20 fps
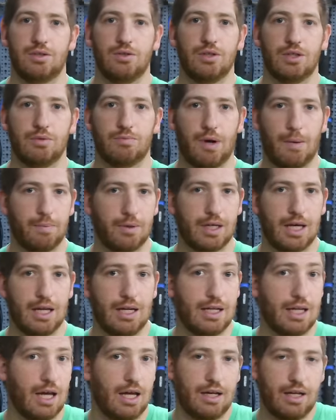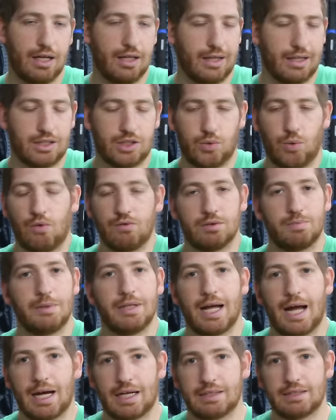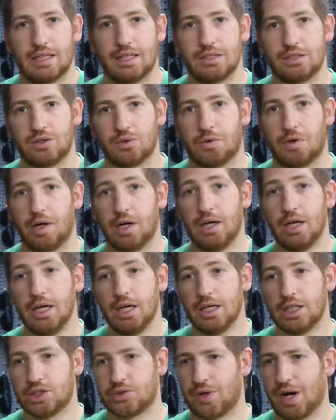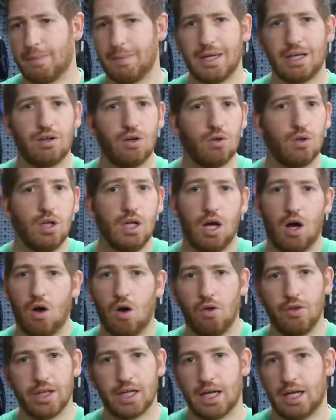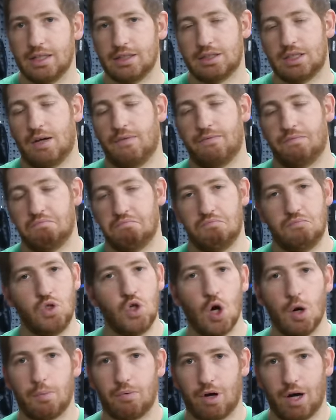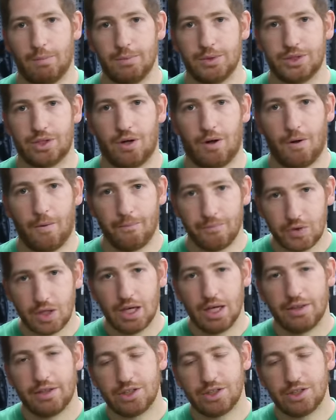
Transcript: So you could replicate again a like 12 speed AXS or a SRAM Eagle, all that kind of stuff, no problems at all.